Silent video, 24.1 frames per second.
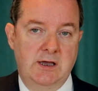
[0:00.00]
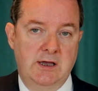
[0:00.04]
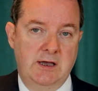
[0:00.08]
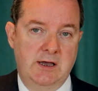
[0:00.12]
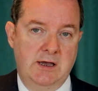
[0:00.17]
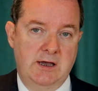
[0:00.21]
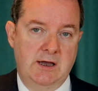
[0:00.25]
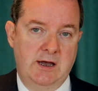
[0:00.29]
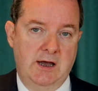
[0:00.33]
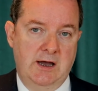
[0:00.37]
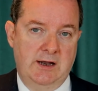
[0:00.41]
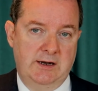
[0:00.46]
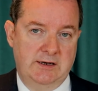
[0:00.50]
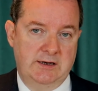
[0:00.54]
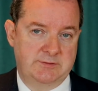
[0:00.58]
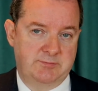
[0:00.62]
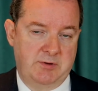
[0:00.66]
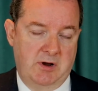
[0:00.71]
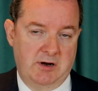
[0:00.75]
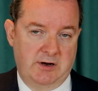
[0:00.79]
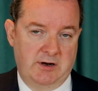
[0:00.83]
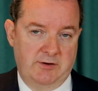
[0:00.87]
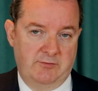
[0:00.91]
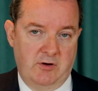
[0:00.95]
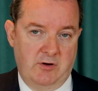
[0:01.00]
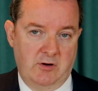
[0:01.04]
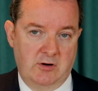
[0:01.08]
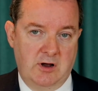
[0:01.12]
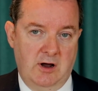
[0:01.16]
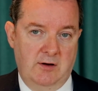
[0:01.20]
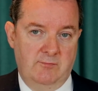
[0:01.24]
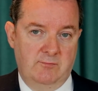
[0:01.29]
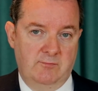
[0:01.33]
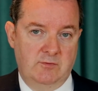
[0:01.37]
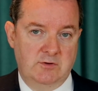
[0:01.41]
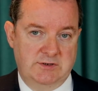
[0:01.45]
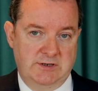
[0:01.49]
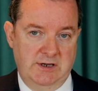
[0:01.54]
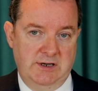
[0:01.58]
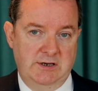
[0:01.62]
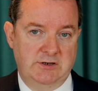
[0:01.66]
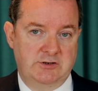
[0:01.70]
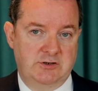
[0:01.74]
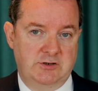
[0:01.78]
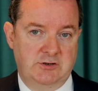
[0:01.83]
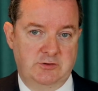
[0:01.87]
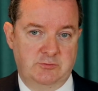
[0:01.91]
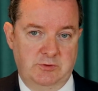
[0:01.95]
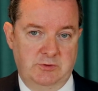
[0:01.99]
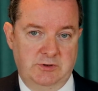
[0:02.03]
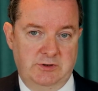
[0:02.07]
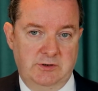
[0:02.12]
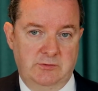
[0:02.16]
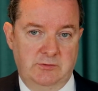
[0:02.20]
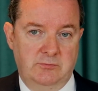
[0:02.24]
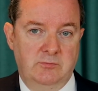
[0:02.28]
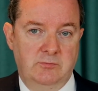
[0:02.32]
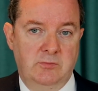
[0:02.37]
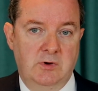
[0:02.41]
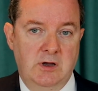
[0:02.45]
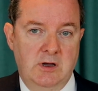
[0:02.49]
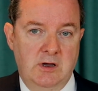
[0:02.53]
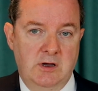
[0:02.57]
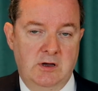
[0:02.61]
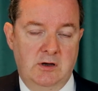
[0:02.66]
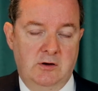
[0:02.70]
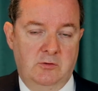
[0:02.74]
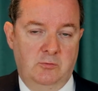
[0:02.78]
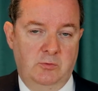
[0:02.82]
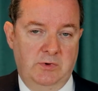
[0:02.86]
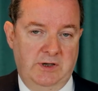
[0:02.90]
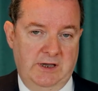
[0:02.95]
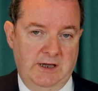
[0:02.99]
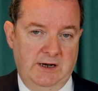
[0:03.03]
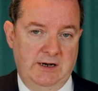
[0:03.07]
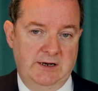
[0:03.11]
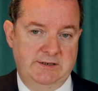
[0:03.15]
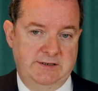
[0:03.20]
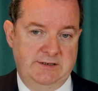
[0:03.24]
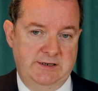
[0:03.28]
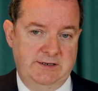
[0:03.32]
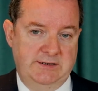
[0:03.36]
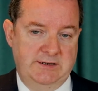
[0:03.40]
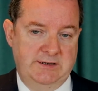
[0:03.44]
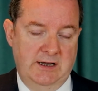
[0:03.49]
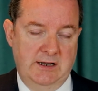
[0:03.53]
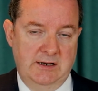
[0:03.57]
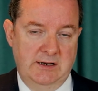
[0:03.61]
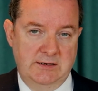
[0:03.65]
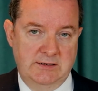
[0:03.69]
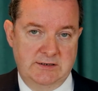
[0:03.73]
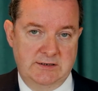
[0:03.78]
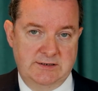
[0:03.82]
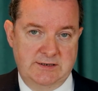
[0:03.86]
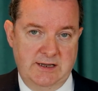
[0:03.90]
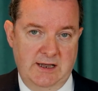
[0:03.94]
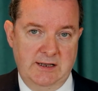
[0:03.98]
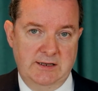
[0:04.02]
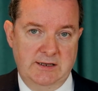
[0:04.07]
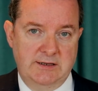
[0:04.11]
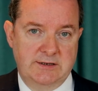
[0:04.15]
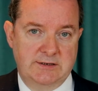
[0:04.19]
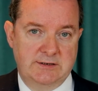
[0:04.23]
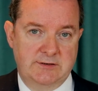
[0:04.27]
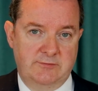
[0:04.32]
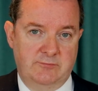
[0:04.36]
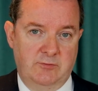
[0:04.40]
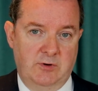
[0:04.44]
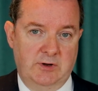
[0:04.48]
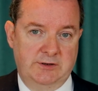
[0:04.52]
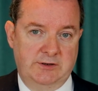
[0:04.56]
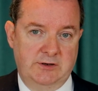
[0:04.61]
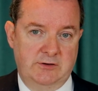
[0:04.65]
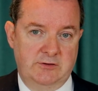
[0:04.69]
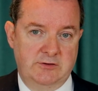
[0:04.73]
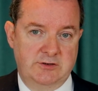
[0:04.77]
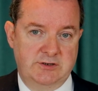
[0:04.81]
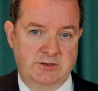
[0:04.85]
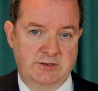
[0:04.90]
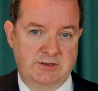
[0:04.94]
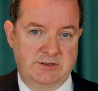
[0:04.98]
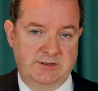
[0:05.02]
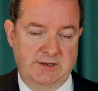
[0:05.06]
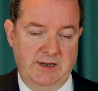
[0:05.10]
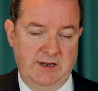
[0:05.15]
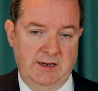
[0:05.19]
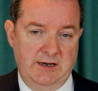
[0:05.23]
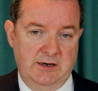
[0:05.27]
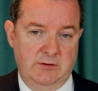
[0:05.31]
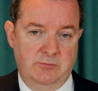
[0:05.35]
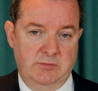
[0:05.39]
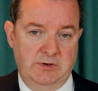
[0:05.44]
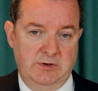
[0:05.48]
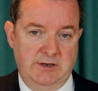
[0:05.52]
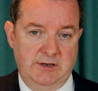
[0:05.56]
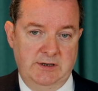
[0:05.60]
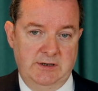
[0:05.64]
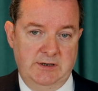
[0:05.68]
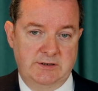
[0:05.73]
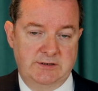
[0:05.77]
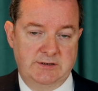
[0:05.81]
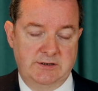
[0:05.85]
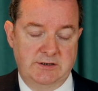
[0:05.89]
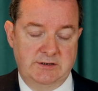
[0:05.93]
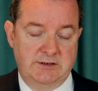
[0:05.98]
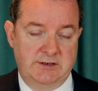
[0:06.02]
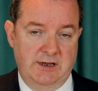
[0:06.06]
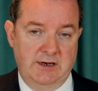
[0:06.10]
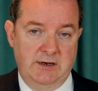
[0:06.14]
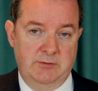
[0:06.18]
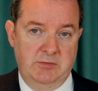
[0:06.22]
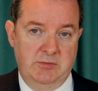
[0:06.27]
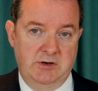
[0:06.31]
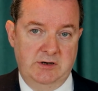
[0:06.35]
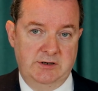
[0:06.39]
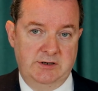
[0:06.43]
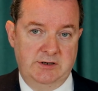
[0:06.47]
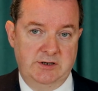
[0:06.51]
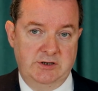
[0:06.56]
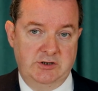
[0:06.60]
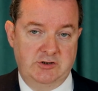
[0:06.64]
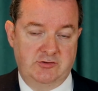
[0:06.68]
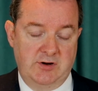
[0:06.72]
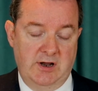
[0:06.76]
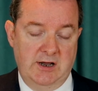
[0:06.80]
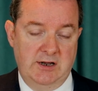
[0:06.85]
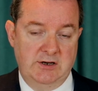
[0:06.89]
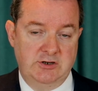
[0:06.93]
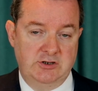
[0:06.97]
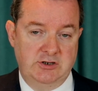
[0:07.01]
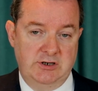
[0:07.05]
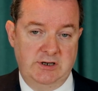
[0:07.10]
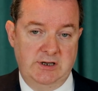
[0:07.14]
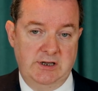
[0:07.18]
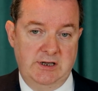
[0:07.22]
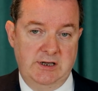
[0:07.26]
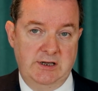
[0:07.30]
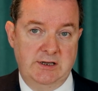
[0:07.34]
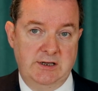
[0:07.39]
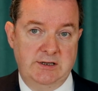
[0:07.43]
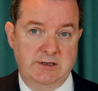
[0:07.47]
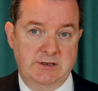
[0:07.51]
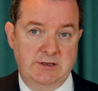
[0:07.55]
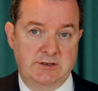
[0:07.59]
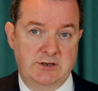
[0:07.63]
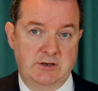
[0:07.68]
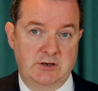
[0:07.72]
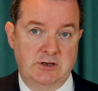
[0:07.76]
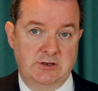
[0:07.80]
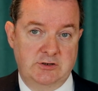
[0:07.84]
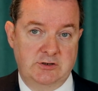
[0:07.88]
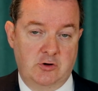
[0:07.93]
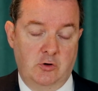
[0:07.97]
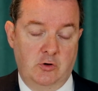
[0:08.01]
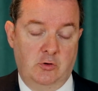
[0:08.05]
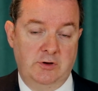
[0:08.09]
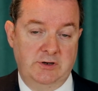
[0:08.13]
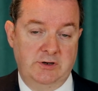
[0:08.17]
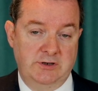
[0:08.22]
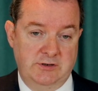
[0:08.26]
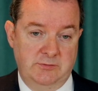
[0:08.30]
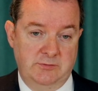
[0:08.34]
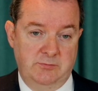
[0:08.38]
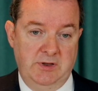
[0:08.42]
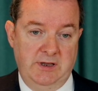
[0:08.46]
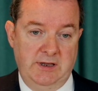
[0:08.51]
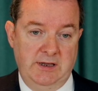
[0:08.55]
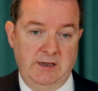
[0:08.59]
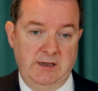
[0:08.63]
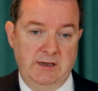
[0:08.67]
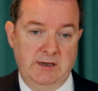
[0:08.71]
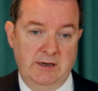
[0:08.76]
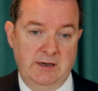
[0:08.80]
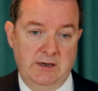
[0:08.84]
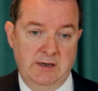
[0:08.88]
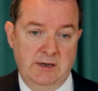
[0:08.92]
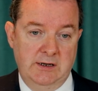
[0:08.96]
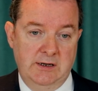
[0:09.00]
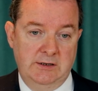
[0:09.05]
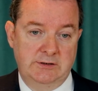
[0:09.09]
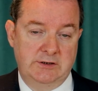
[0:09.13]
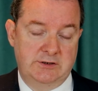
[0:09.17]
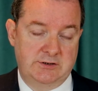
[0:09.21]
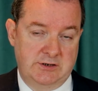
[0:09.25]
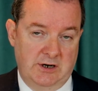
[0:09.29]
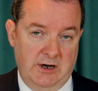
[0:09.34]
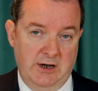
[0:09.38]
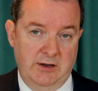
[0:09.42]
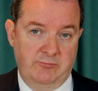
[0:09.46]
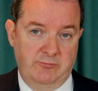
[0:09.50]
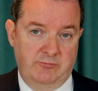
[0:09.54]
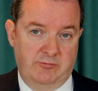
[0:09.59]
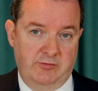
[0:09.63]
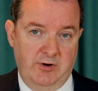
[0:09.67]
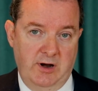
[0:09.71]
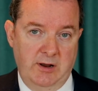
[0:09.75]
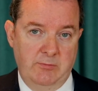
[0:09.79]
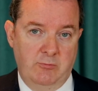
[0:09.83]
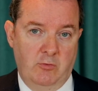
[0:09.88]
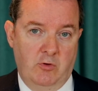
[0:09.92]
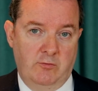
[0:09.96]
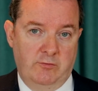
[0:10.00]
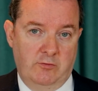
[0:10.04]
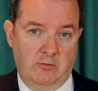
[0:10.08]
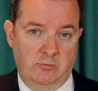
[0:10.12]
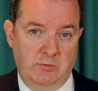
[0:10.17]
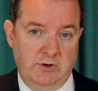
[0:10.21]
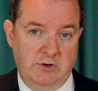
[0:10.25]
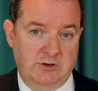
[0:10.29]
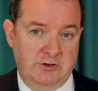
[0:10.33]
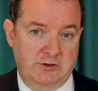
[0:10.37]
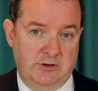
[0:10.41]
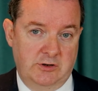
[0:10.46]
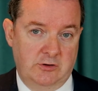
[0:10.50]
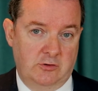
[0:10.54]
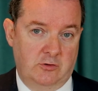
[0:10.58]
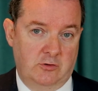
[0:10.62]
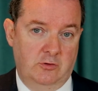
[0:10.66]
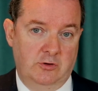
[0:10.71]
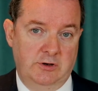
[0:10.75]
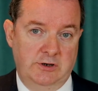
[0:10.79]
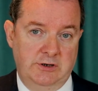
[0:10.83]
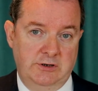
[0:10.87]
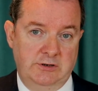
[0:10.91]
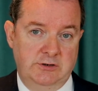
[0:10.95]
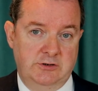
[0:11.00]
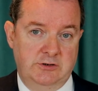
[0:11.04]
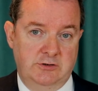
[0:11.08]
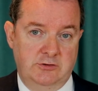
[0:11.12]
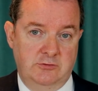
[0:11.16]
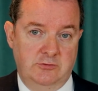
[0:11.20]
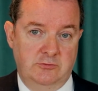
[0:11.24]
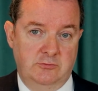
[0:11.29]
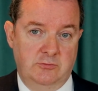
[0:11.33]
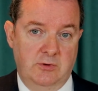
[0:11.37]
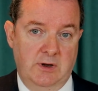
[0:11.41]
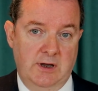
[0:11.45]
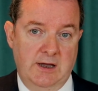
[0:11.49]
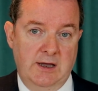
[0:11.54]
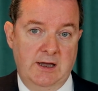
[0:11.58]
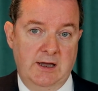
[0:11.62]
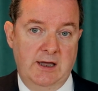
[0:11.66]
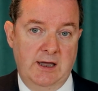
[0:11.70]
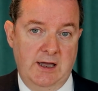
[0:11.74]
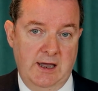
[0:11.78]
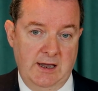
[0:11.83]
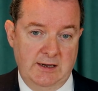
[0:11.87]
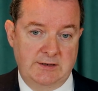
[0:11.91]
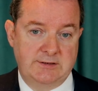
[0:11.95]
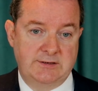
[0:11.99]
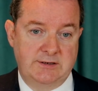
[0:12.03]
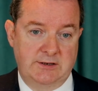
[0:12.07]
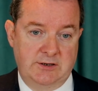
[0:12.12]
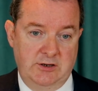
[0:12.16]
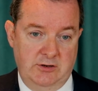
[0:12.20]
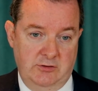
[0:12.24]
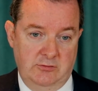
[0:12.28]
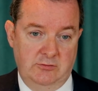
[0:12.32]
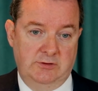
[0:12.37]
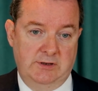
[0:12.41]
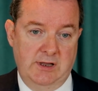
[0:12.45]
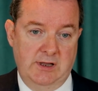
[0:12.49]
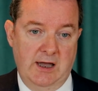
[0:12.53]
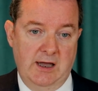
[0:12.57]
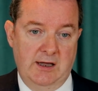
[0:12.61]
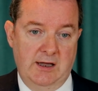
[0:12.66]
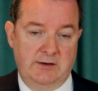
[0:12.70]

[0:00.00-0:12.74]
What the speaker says: And as part of our conversations with them, we get a detailed sense of what their sustainability strategy is going to be, the time frame over which they're going to execute that.